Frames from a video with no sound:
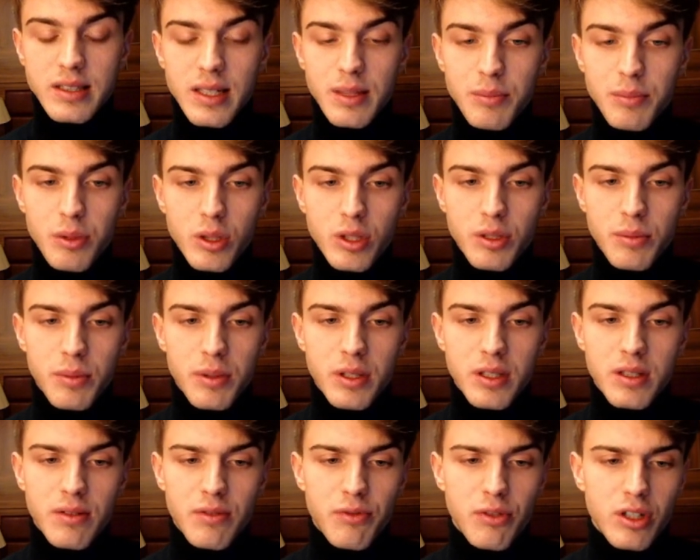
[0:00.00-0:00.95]
at some point,
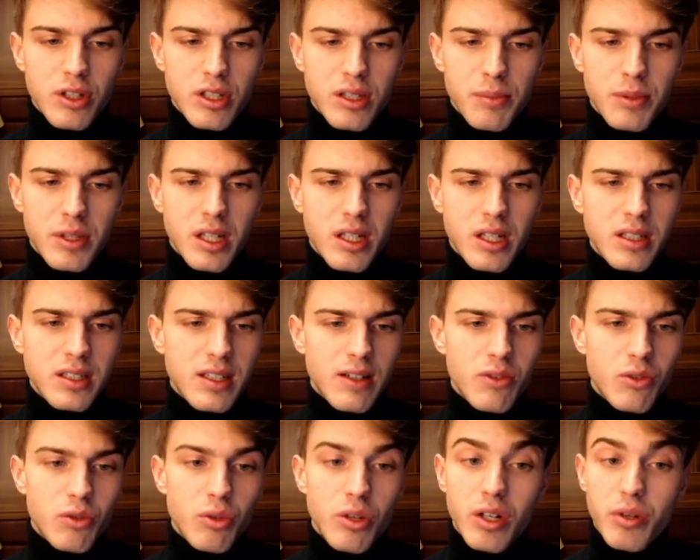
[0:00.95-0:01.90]
but for example,
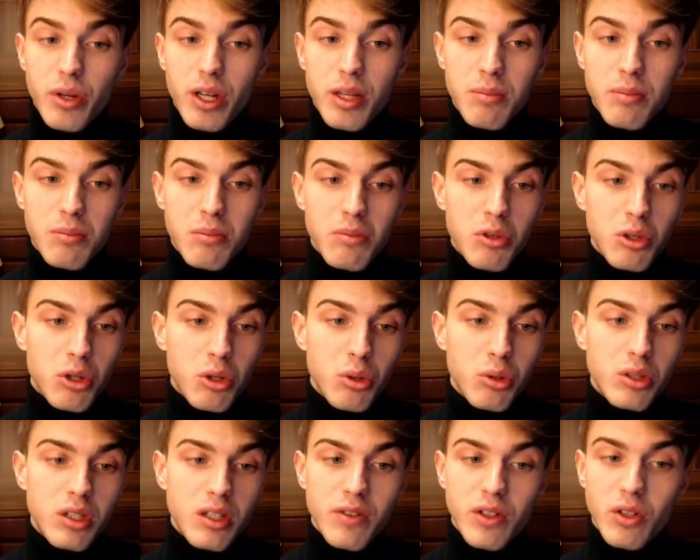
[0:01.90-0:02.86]
97 right away
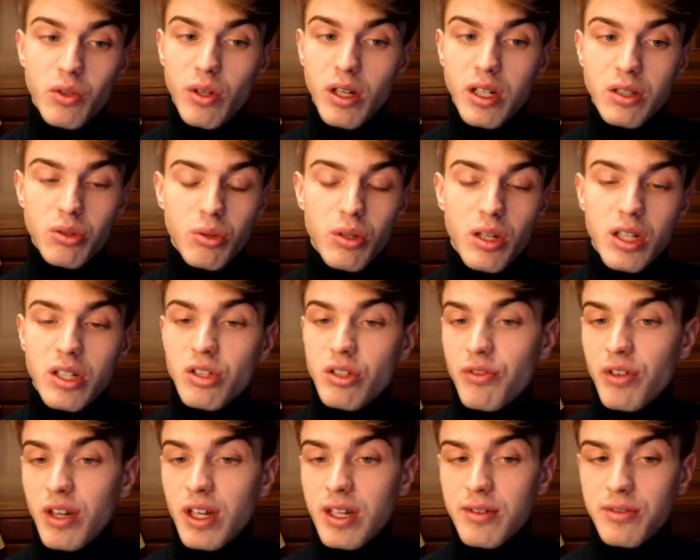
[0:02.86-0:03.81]
could even run into knight
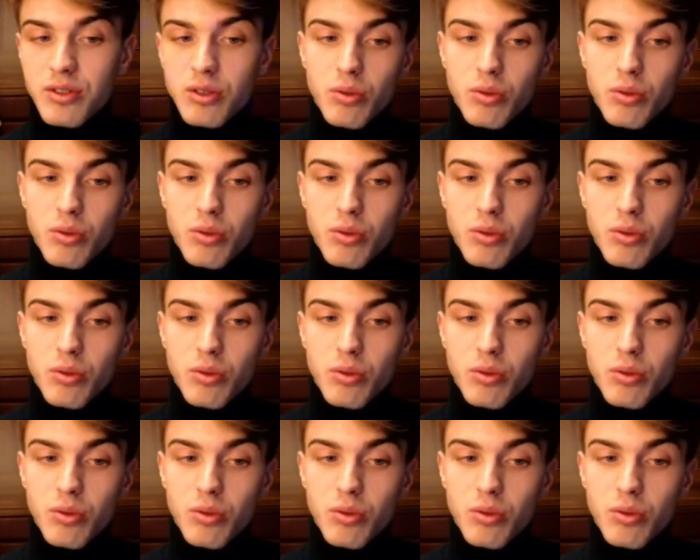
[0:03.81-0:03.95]
g5,